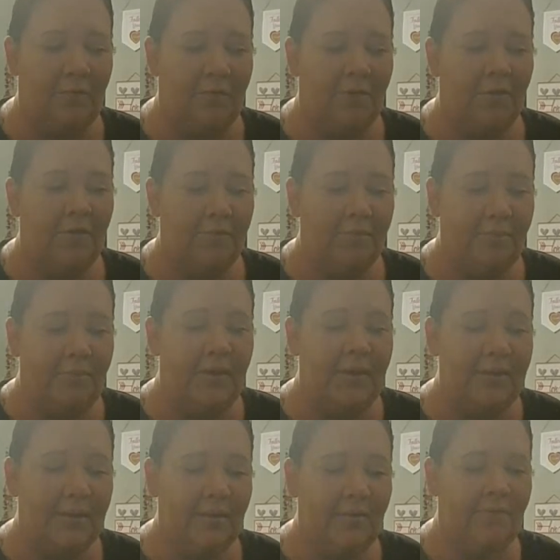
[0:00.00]
for
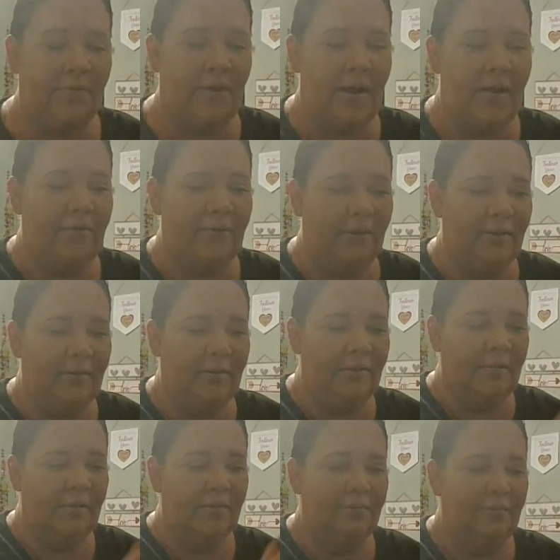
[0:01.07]
basically forever.
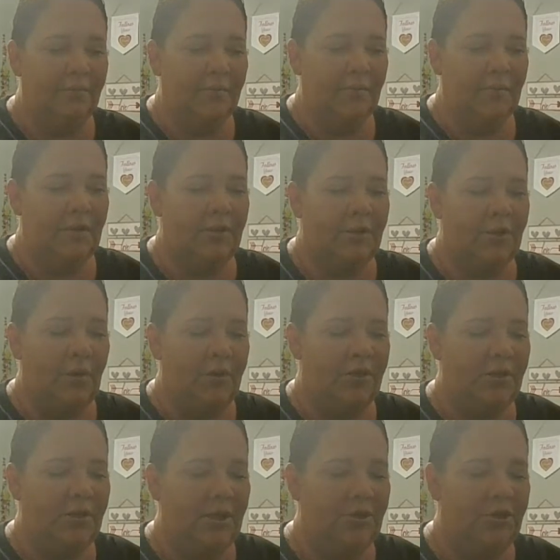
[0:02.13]
So
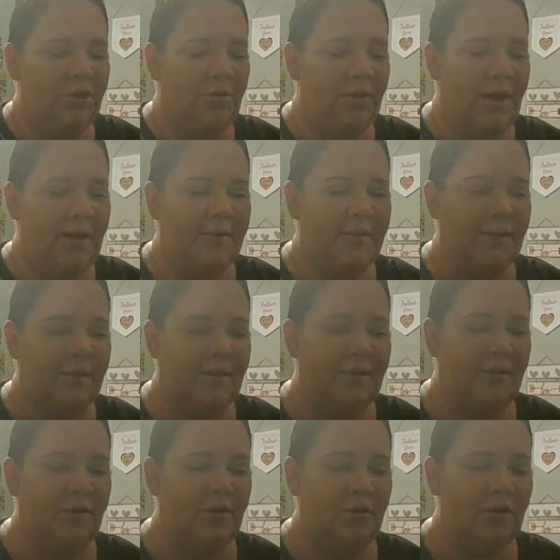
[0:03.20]
it's you guys'
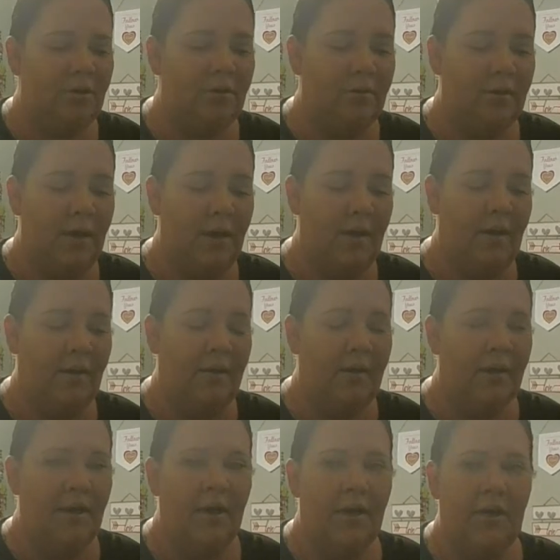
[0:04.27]
yeah,
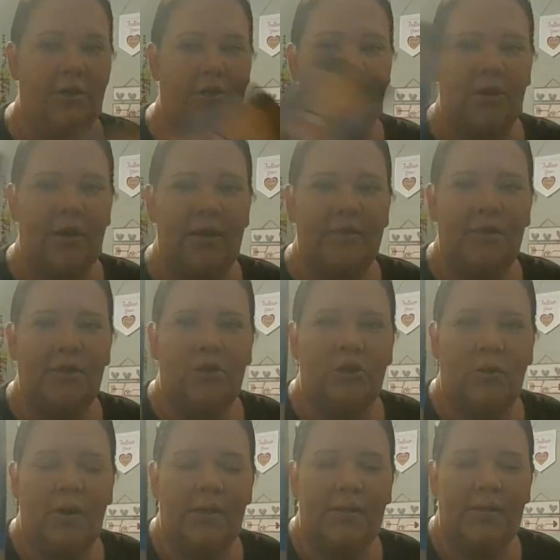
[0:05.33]
it's your guys'
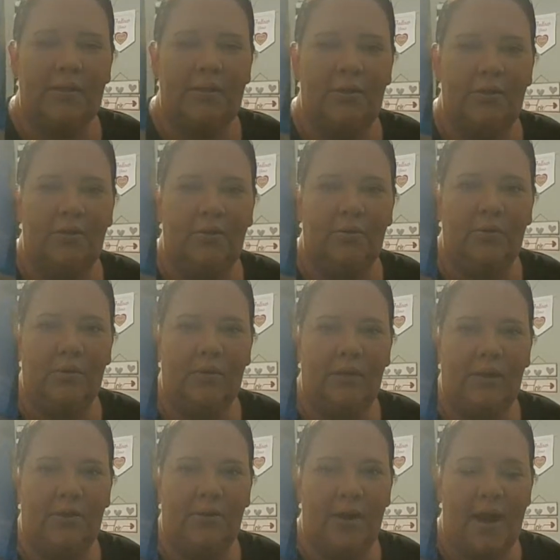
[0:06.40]
choice to
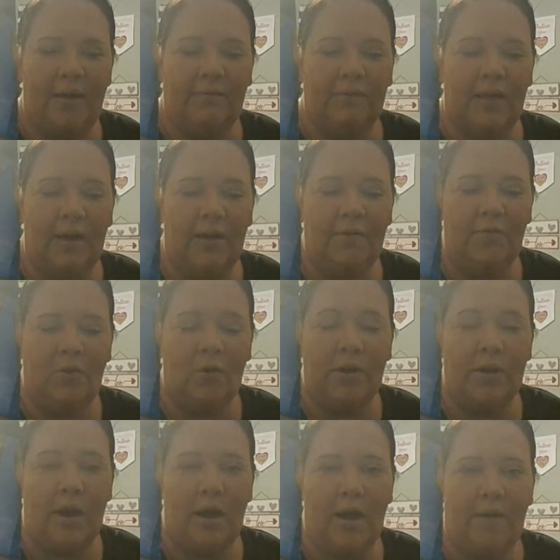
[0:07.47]
either have love or
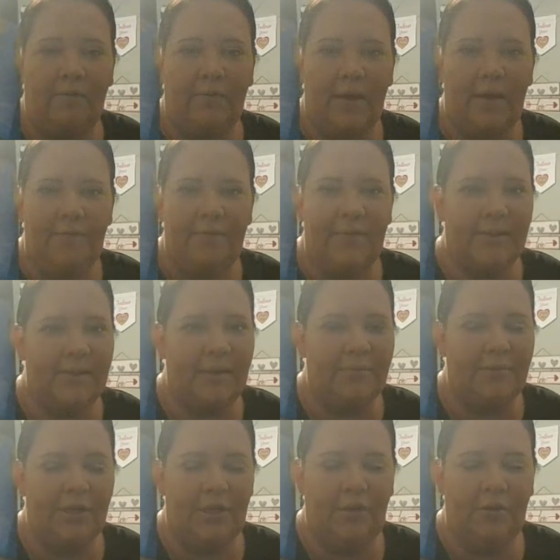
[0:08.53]
not have love. That's
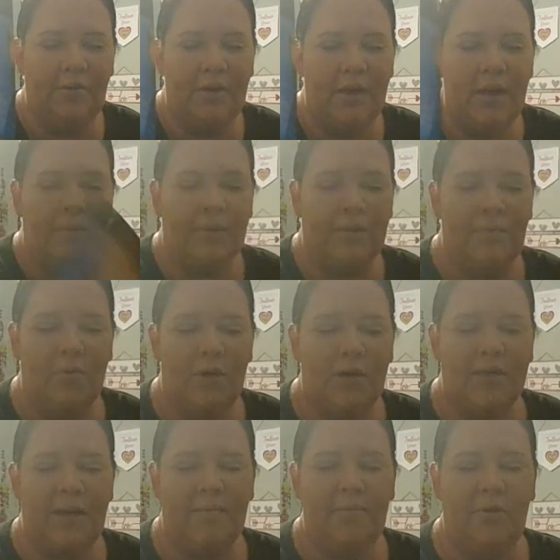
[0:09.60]
up to you. But the more
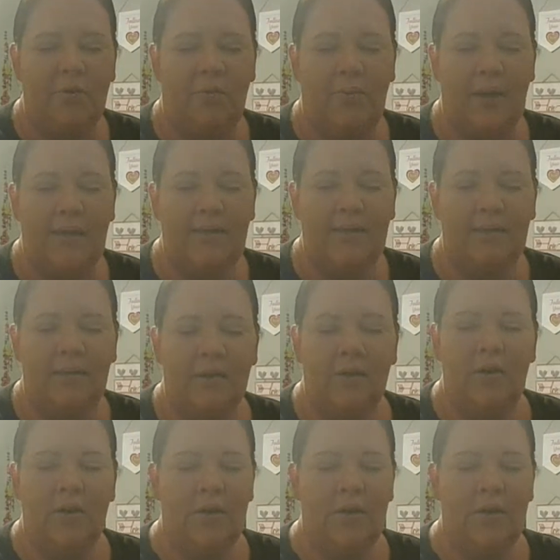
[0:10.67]
time you waste